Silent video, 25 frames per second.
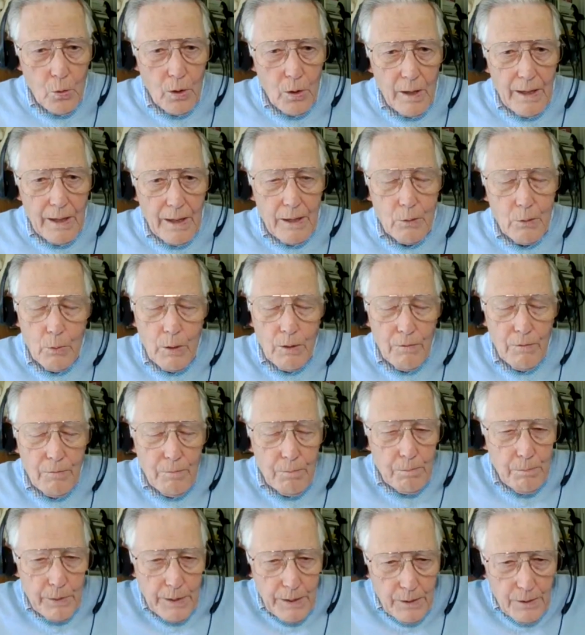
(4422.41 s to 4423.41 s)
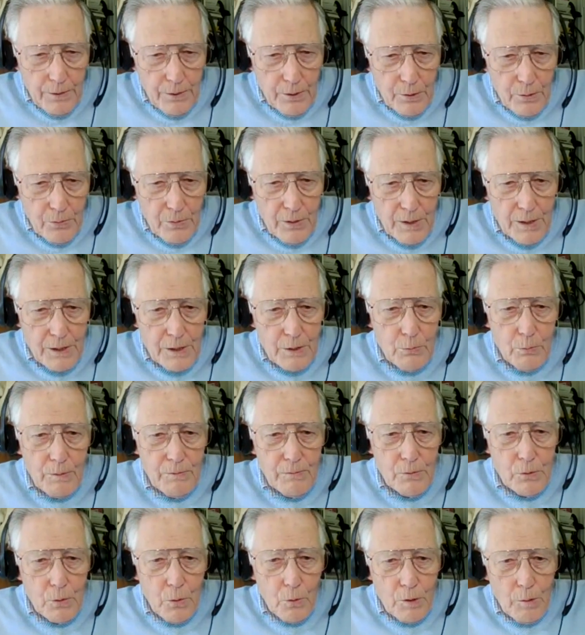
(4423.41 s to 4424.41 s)
We've been through this. We've
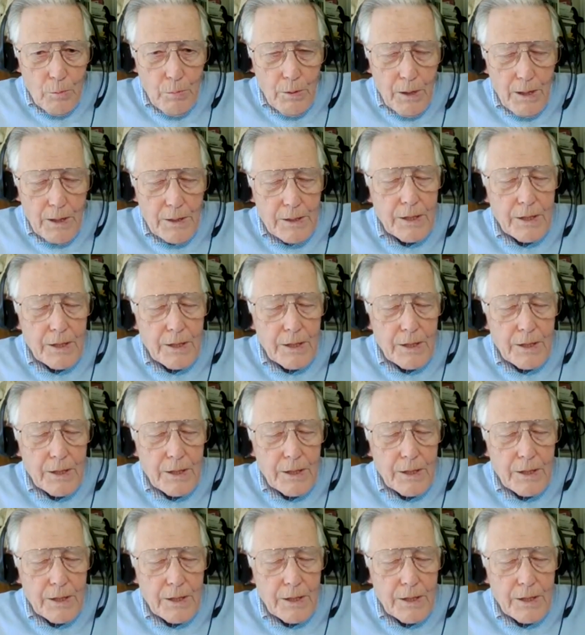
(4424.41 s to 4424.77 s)
talked about it.